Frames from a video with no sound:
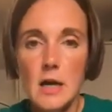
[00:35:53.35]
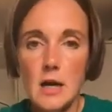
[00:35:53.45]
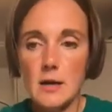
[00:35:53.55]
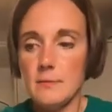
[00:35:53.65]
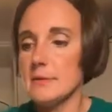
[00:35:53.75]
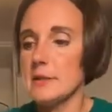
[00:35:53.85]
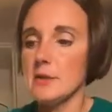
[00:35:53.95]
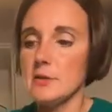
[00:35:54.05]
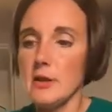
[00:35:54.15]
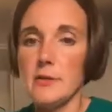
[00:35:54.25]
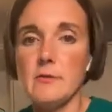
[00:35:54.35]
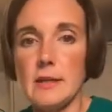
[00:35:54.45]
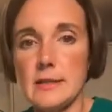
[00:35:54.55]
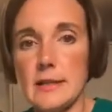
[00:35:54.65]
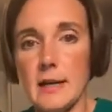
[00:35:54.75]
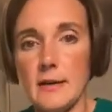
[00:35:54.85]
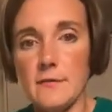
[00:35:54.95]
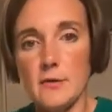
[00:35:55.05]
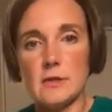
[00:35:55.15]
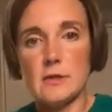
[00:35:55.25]
So you don't need to have
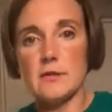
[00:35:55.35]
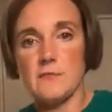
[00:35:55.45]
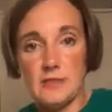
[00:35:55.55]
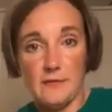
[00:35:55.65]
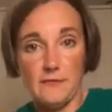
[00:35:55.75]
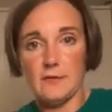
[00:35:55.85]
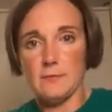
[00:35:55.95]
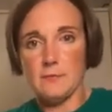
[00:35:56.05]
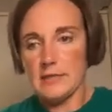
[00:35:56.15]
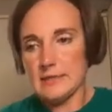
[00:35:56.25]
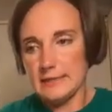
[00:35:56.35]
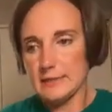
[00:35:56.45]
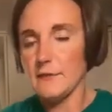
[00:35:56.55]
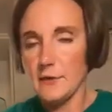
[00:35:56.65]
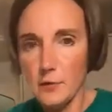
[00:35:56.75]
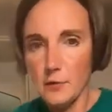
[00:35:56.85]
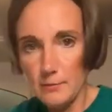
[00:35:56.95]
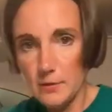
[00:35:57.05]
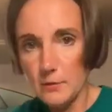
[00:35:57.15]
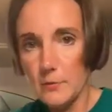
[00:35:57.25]
lots of different pieces of
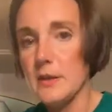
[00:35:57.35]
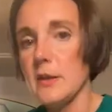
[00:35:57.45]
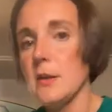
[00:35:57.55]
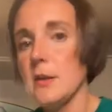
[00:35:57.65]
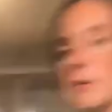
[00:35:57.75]
equipment with you.